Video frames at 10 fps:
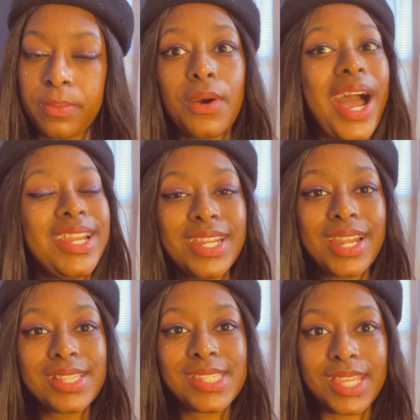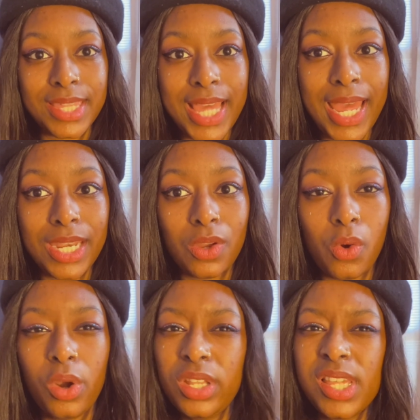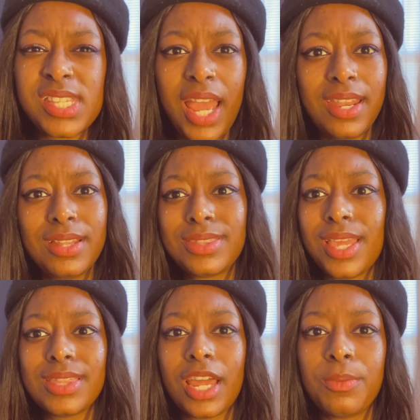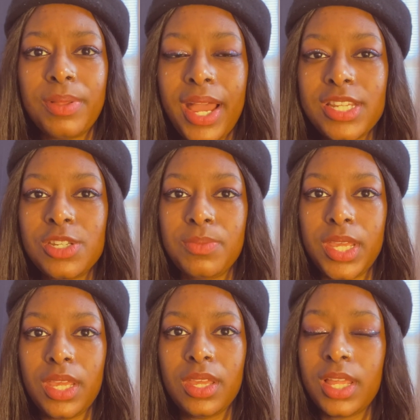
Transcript: Now, I did not see that, or at least I didn't think that applied to me.